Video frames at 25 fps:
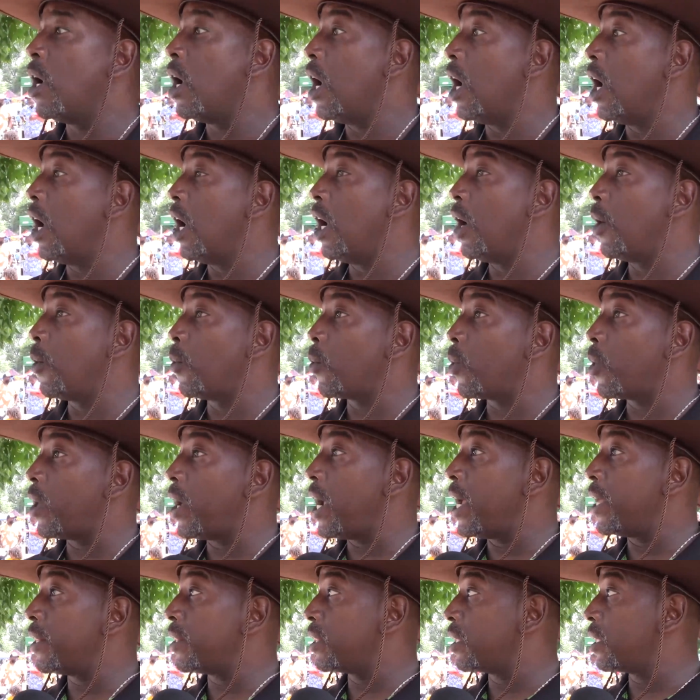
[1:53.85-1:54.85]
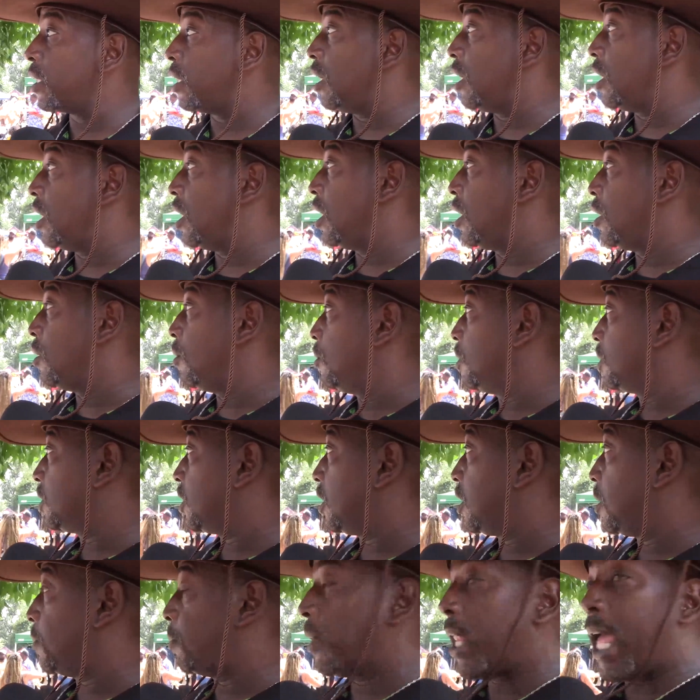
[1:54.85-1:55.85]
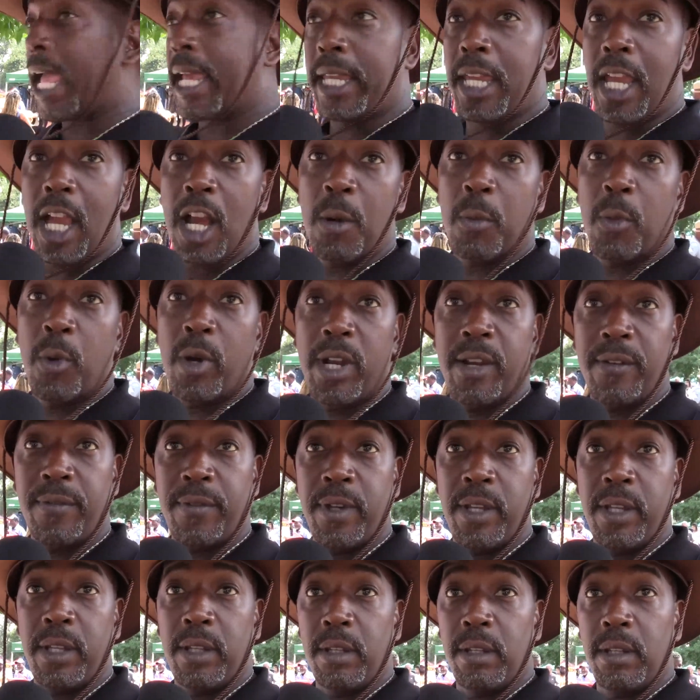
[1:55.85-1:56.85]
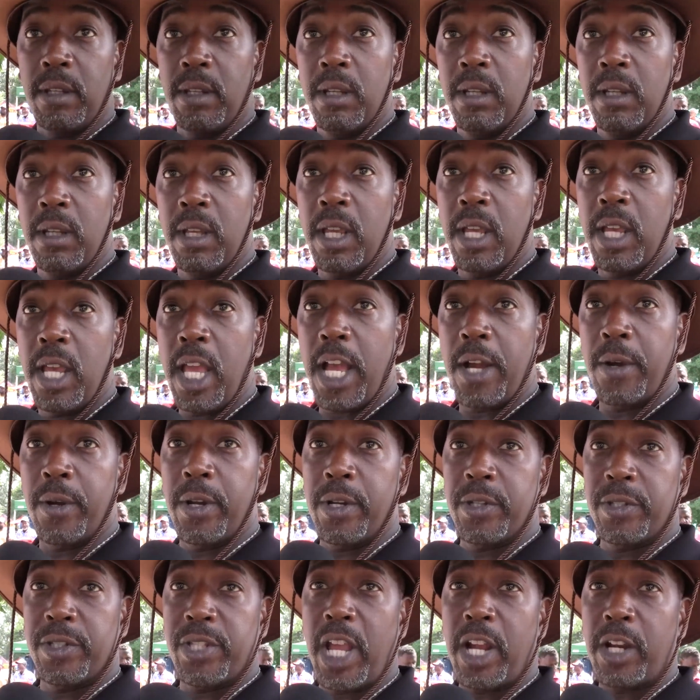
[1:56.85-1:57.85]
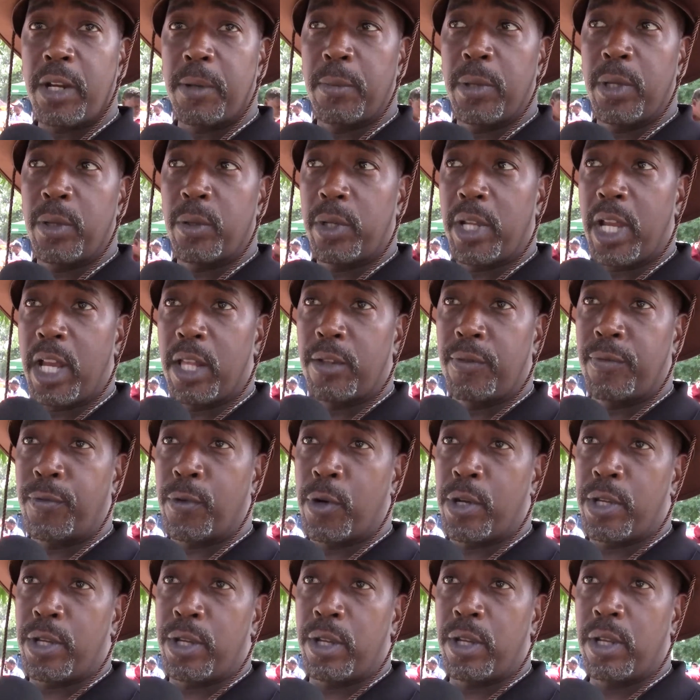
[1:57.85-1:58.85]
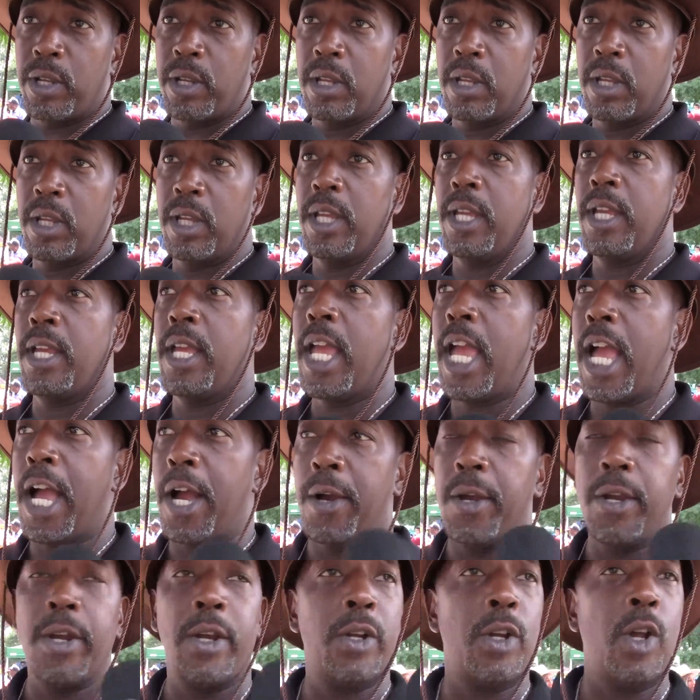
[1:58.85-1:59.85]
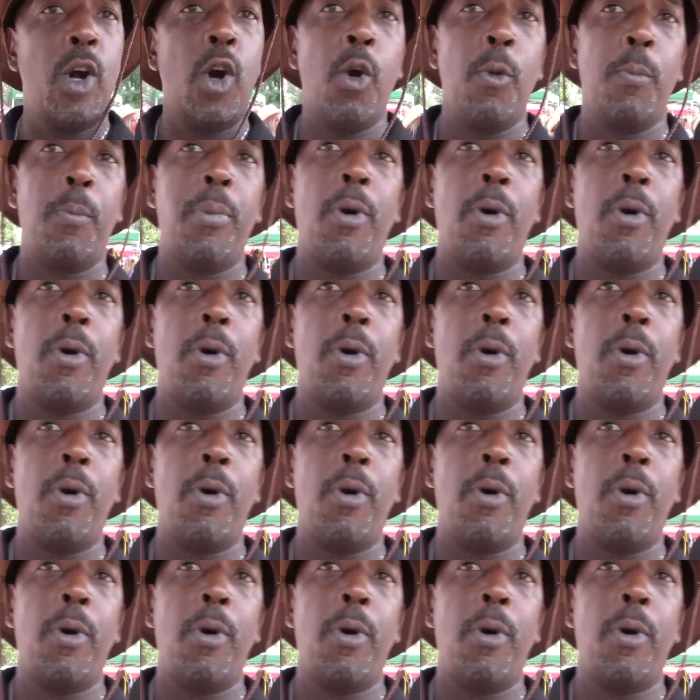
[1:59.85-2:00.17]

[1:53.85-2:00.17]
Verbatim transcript: Uh, we're at the was it the Black Cowboy event out here in Sacramento, California, out here in Oak